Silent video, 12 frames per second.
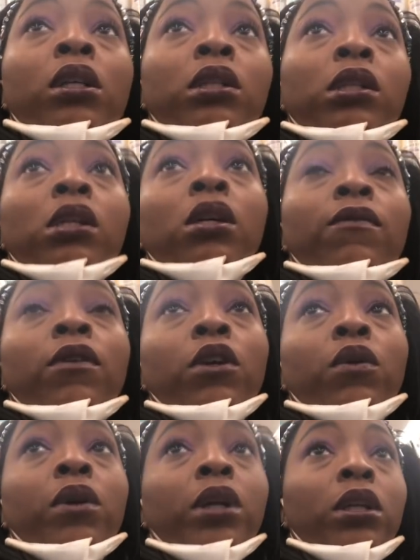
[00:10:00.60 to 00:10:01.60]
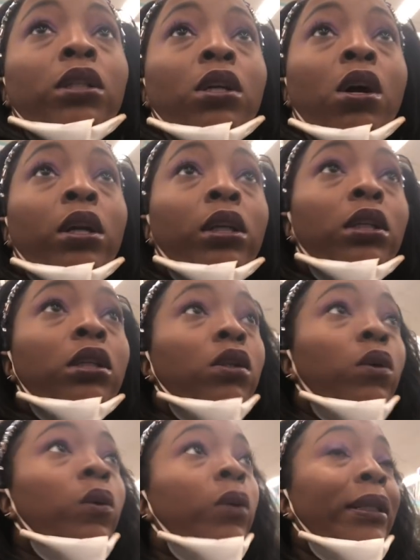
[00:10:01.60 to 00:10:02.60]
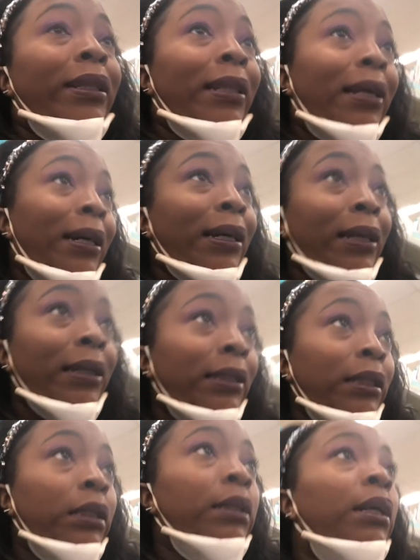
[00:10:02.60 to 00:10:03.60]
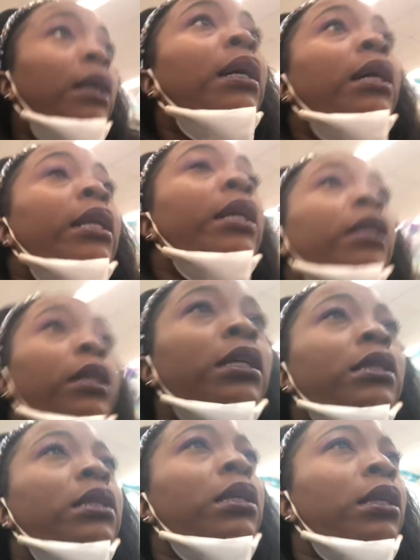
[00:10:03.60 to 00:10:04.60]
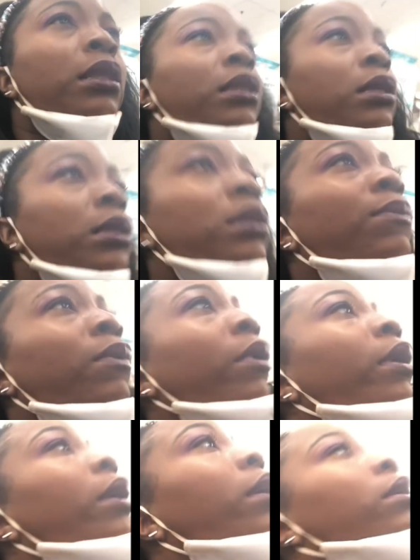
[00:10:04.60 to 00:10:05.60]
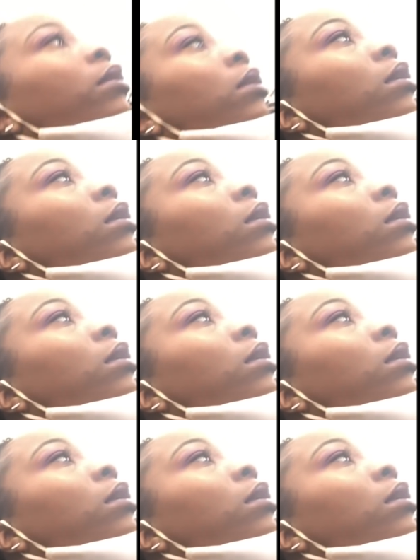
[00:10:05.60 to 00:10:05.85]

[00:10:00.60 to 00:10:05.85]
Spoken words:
see if the ingredients are listed online. Now let's look at this brand.